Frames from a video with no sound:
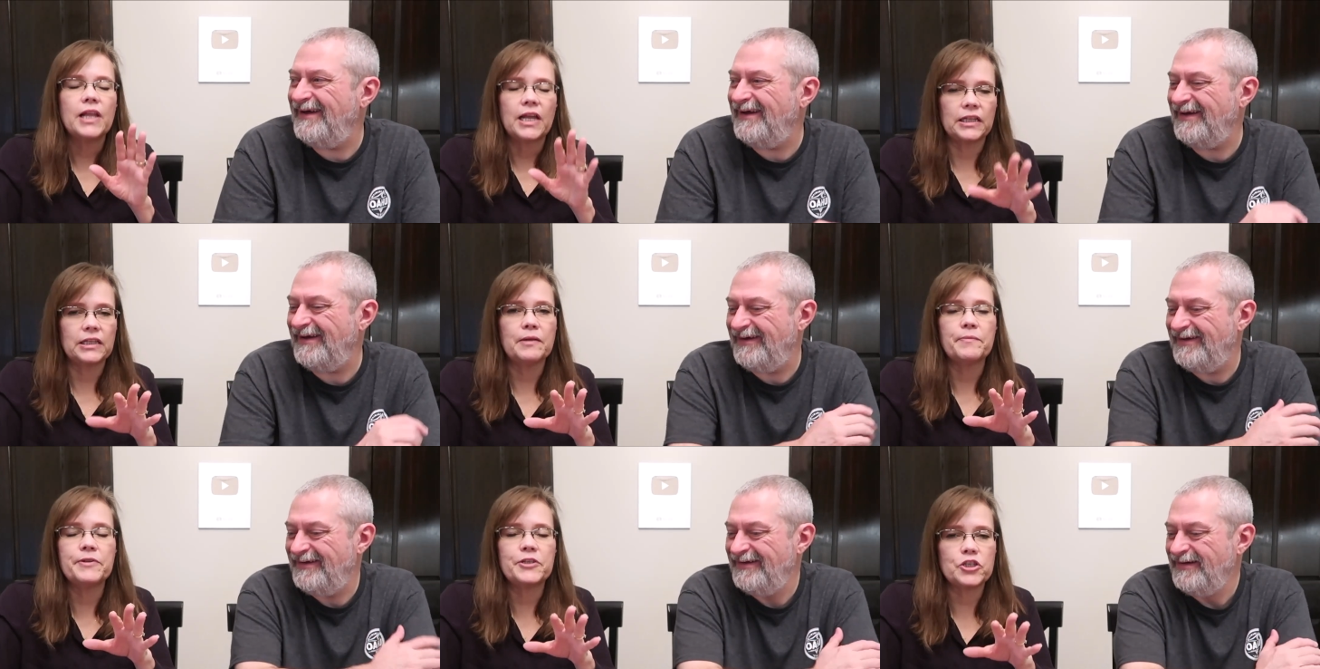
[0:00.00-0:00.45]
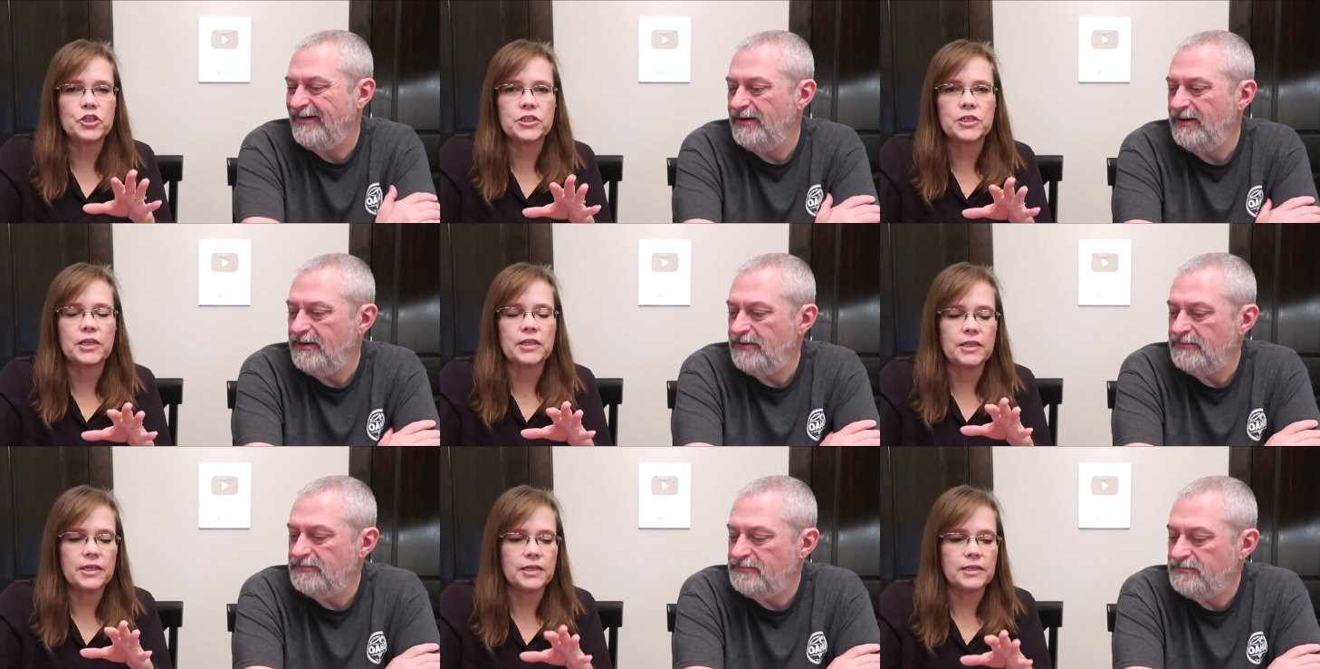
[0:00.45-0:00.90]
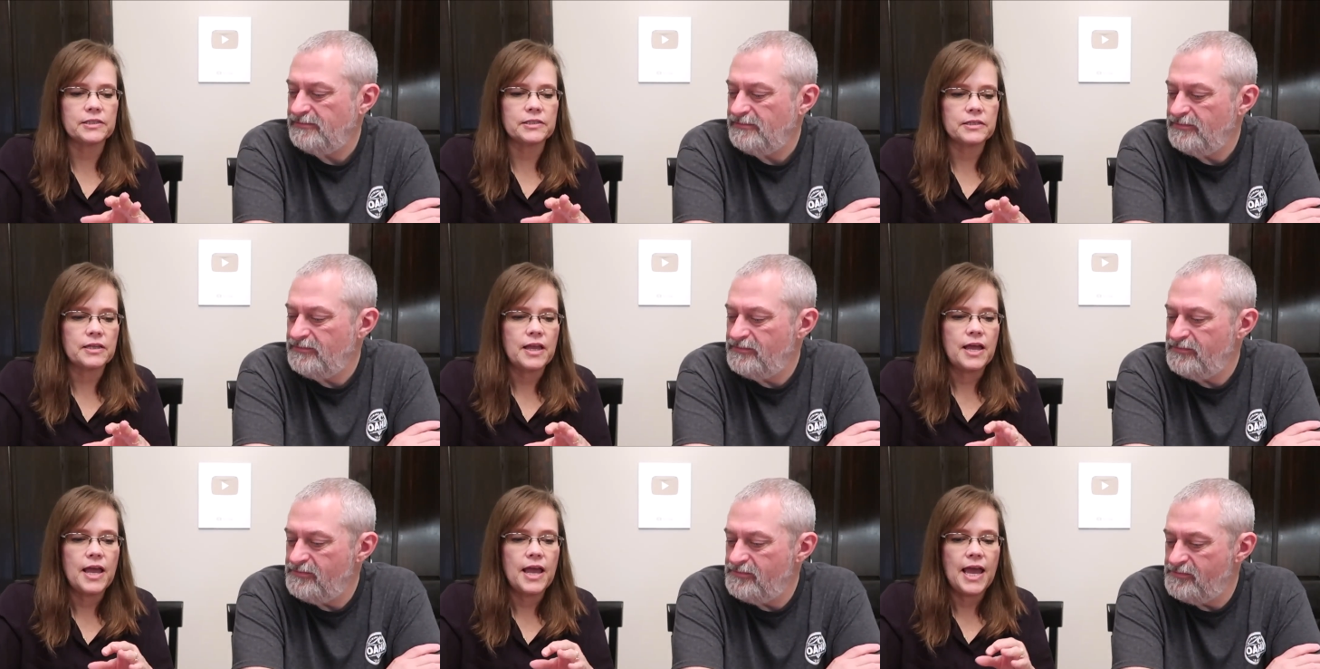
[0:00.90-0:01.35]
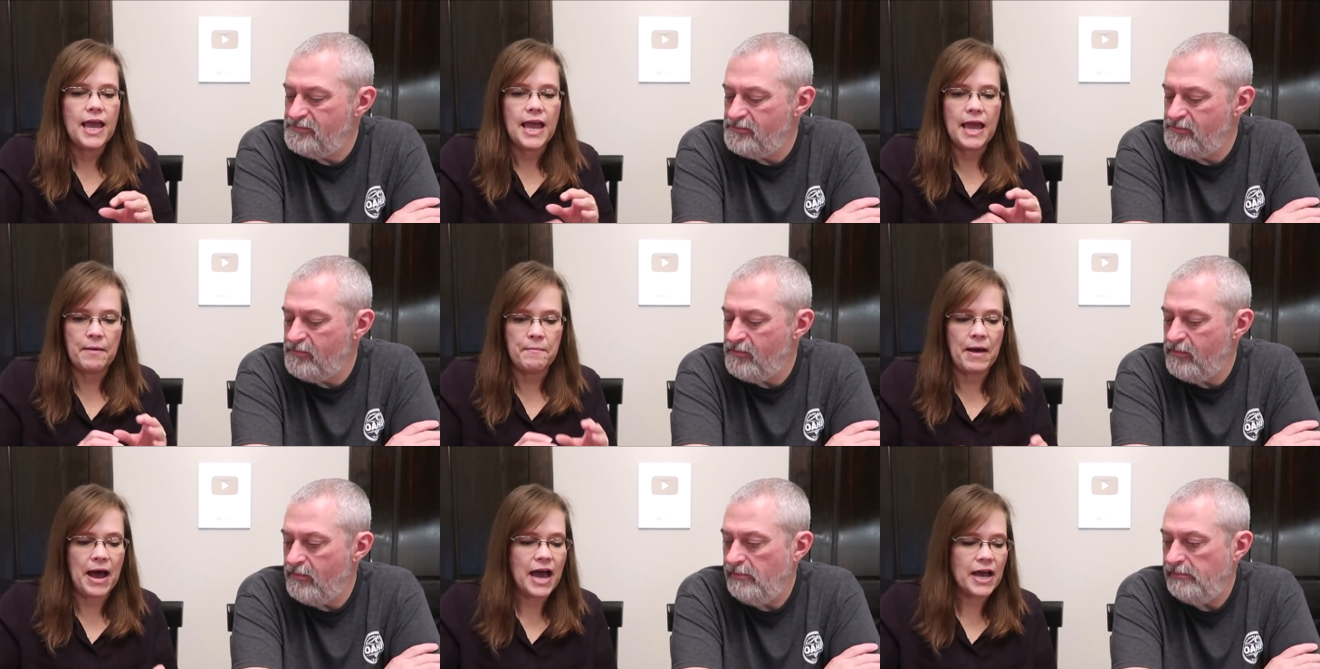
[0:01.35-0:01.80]
Speaker 1: now let me just say this.
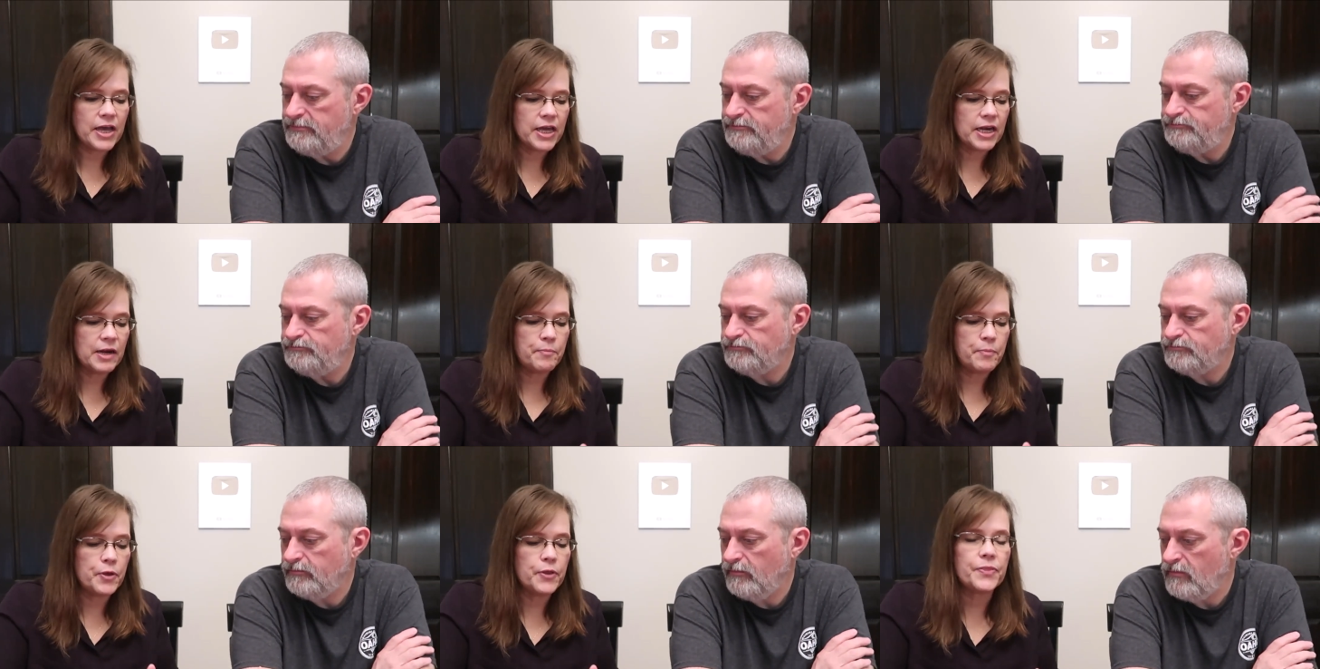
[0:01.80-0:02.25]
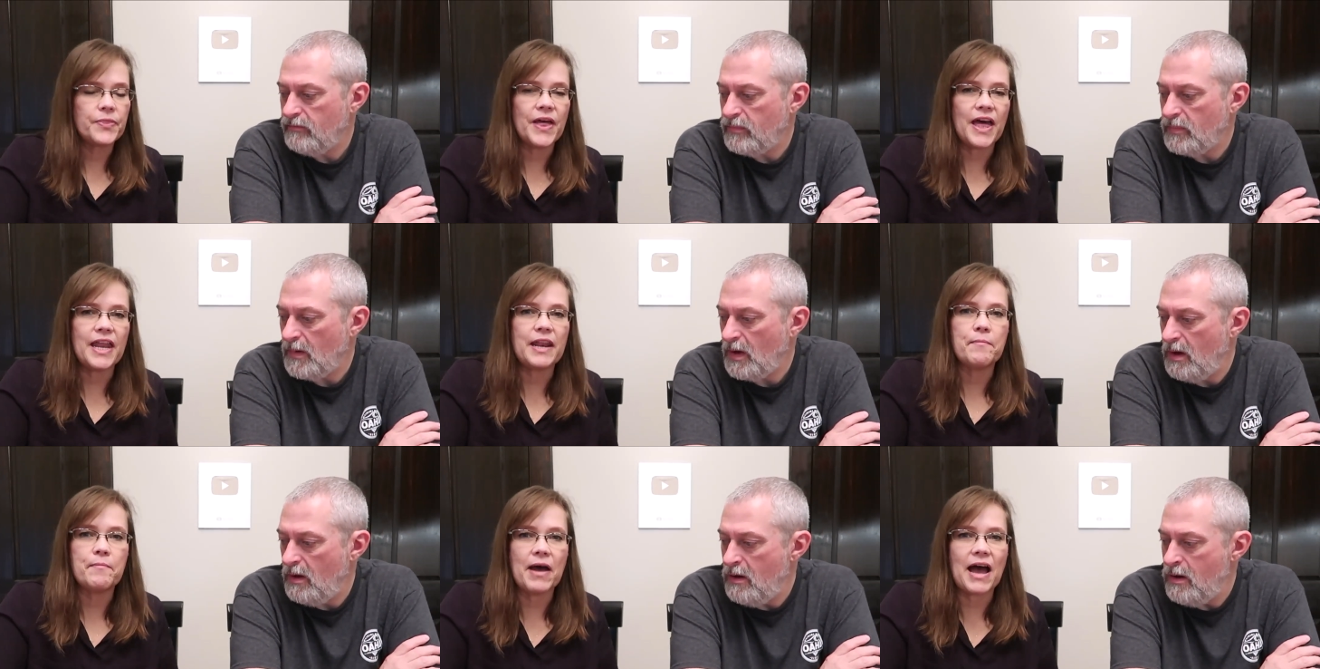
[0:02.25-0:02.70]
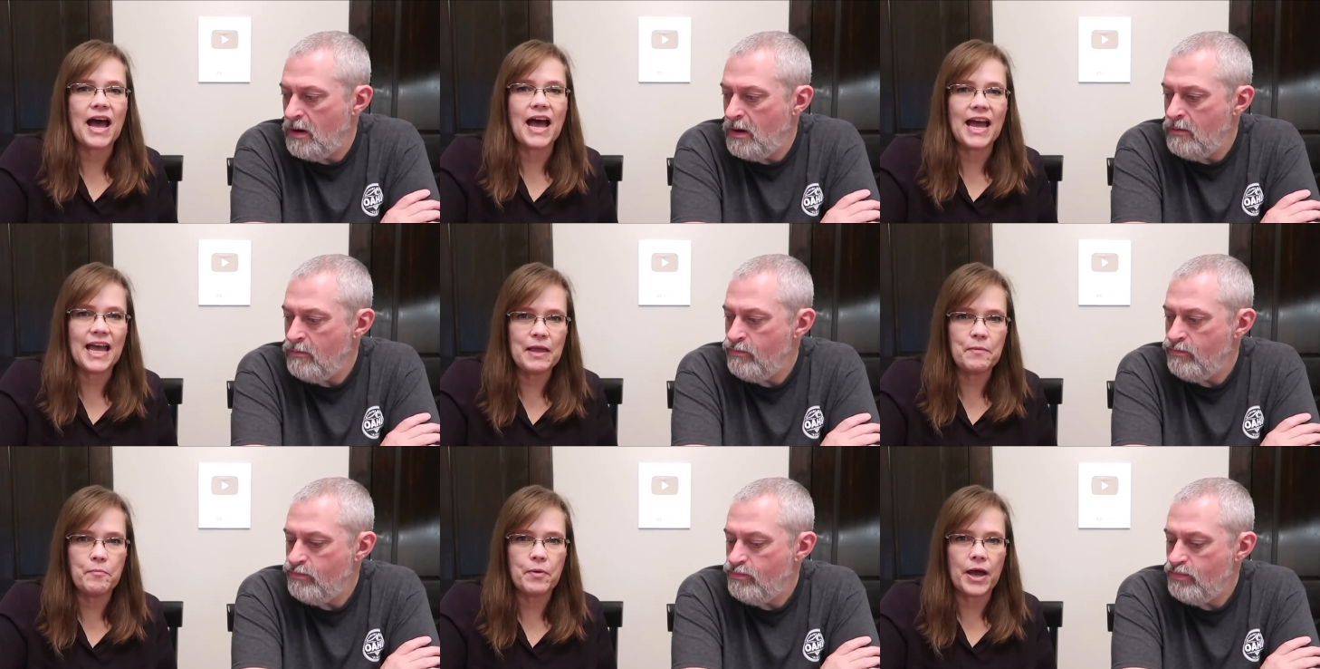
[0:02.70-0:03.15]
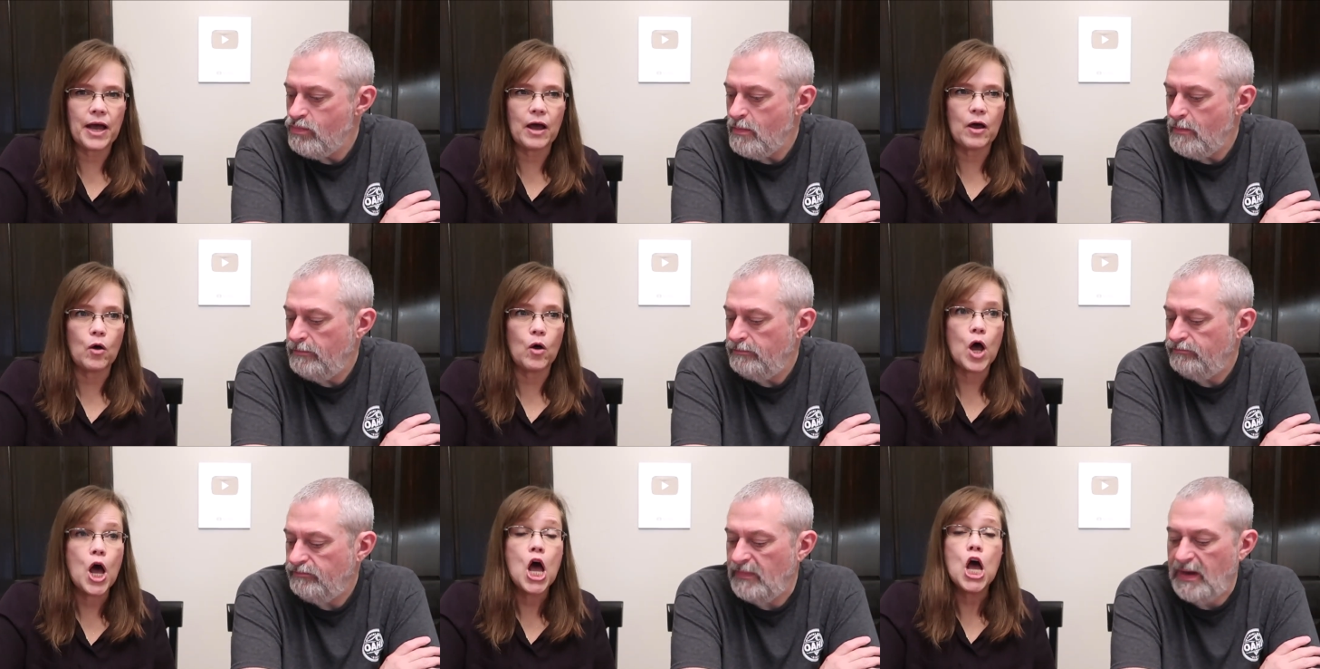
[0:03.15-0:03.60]
Am I going to put that in my hate
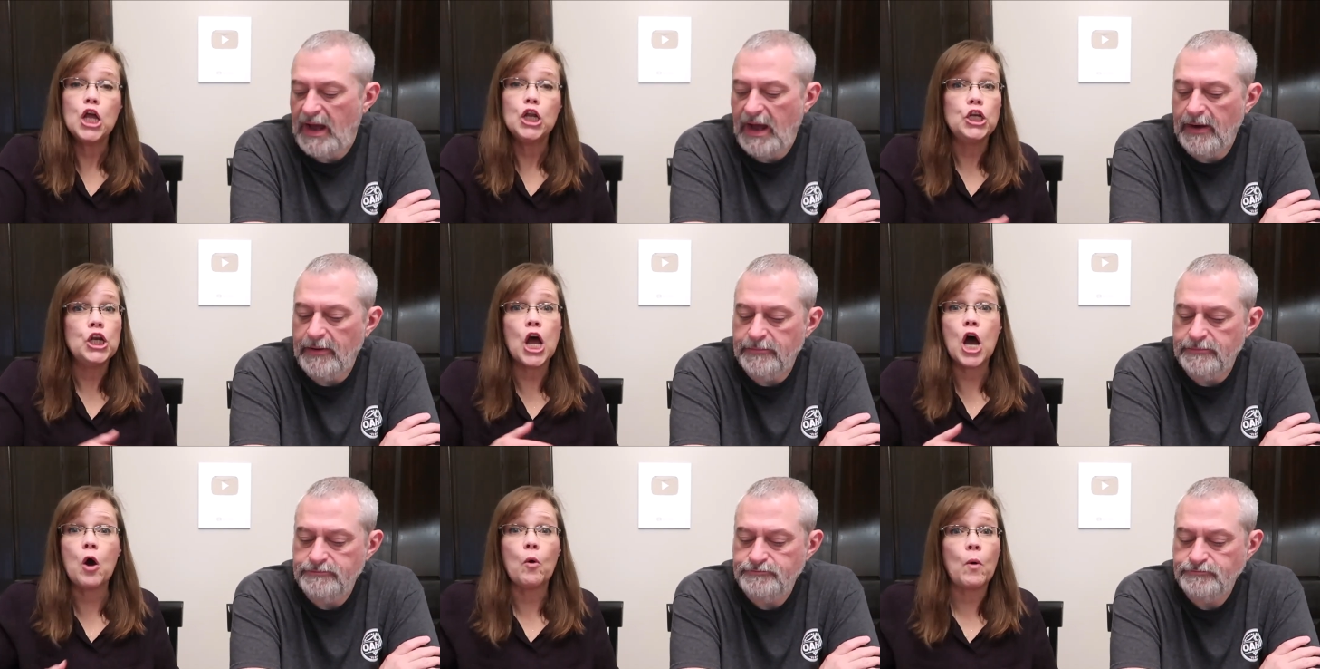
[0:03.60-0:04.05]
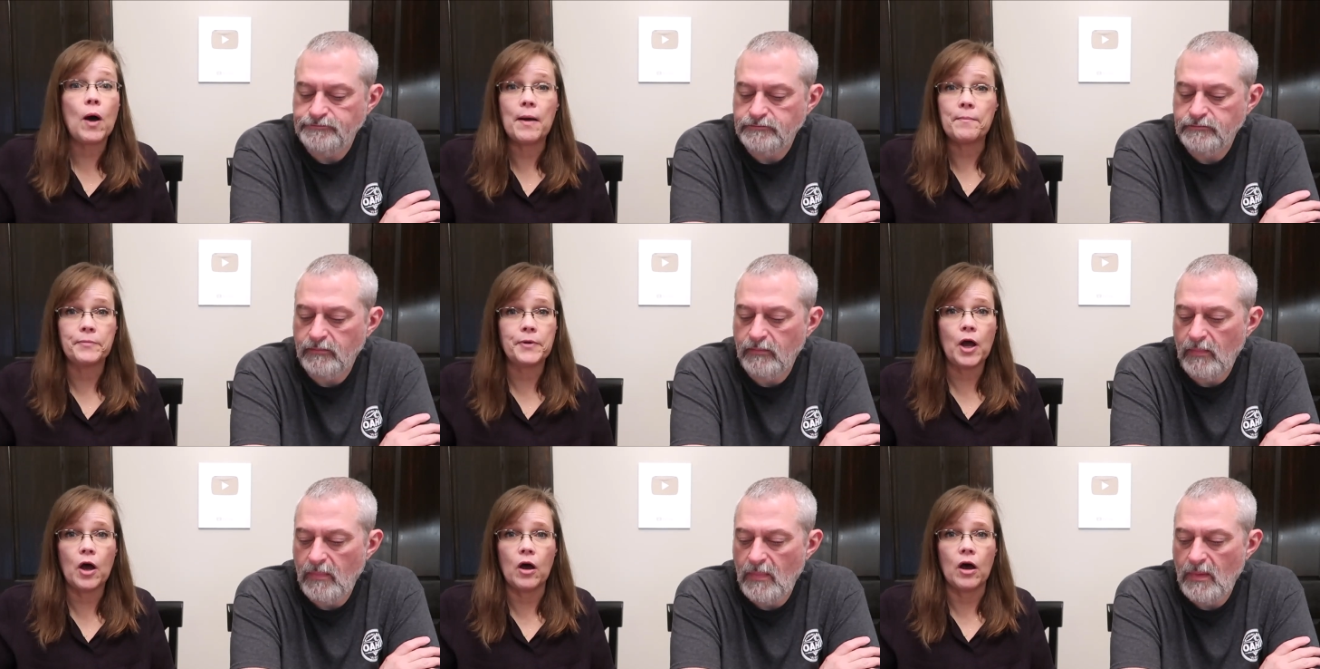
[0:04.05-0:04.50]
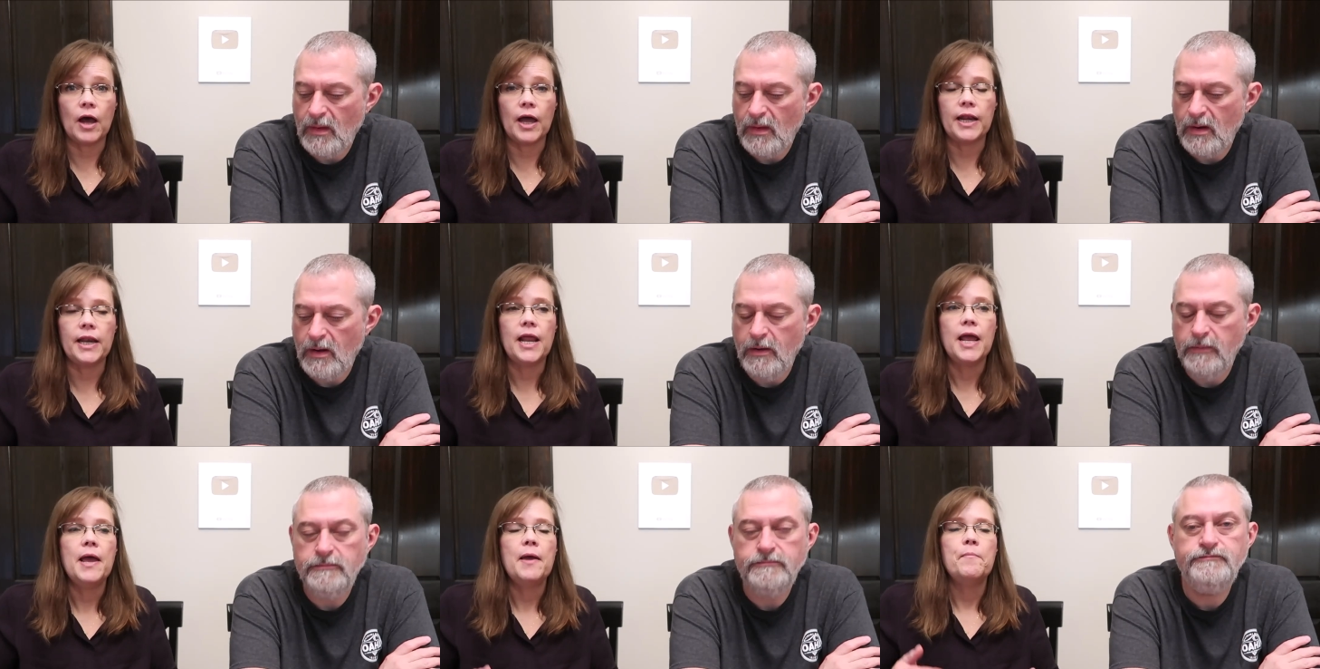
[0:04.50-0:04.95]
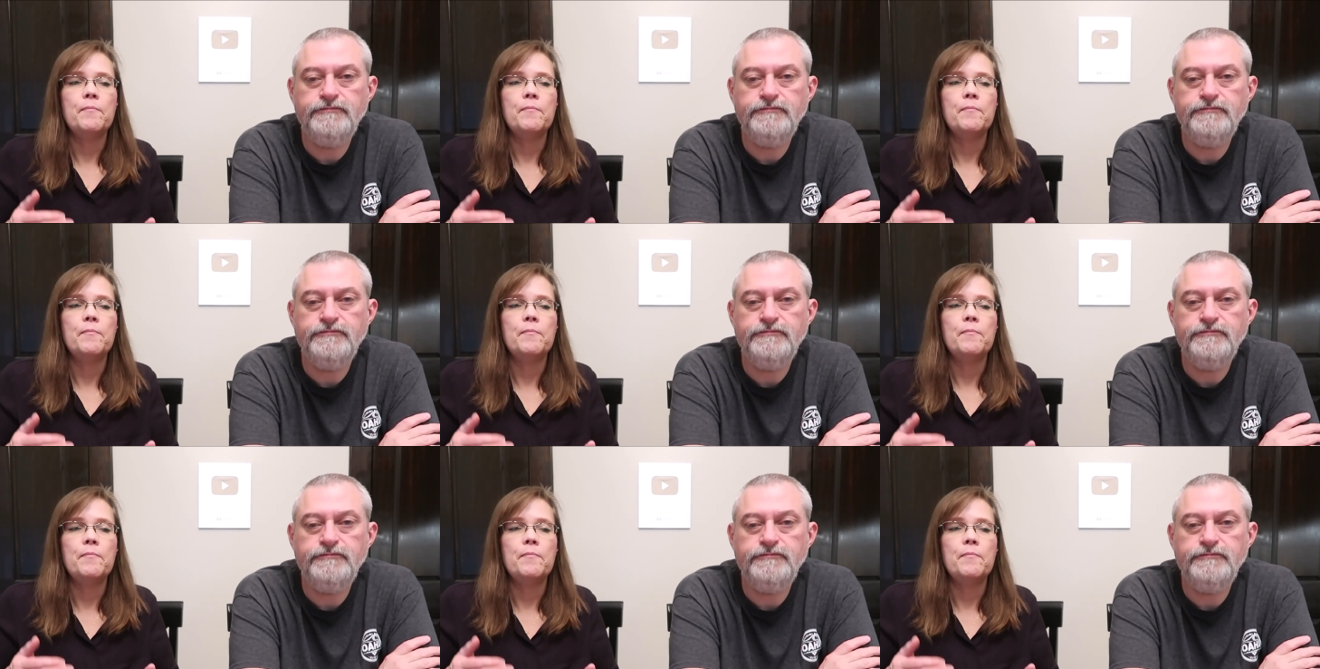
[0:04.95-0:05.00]
pile? No. No, I'm not.